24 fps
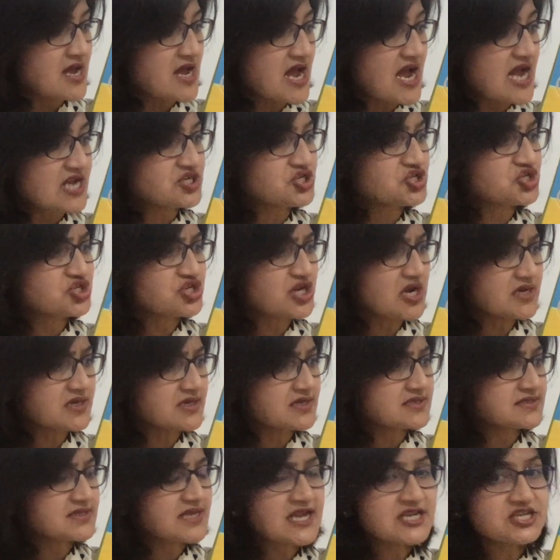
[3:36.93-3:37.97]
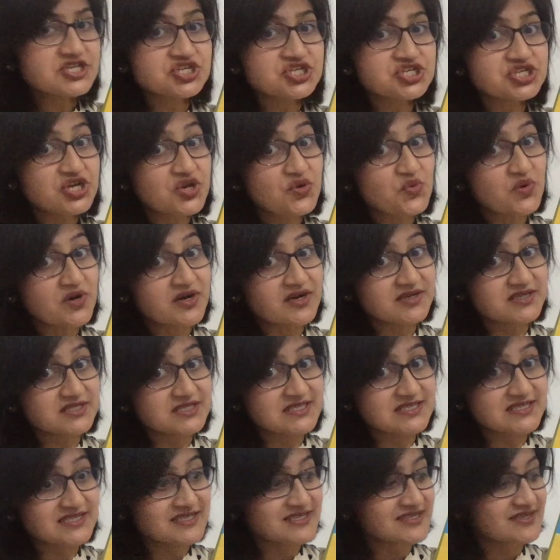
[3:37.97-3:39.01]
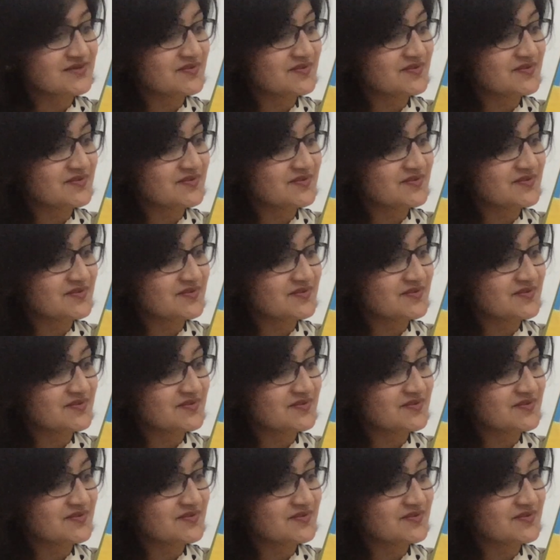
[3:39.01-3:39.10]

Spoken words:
and shudders and shivers